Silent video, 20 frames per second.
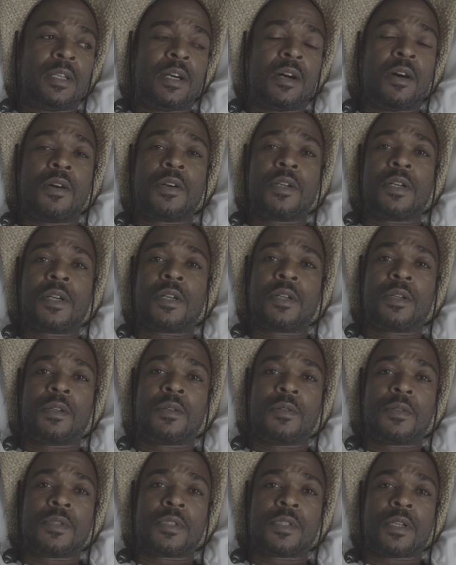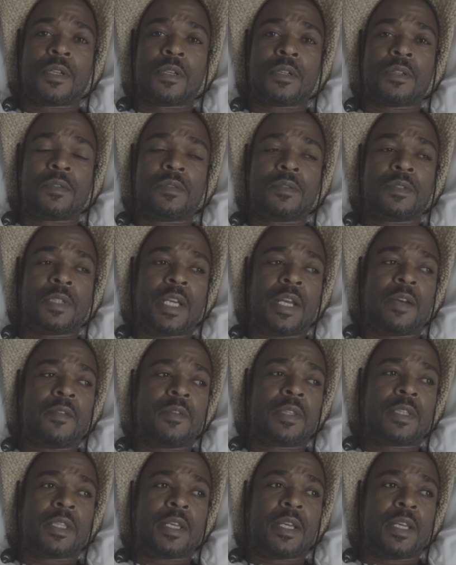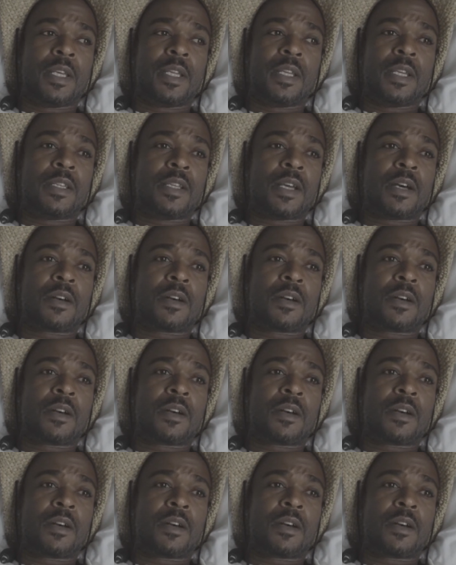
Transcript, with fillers: all your clothes off, everything.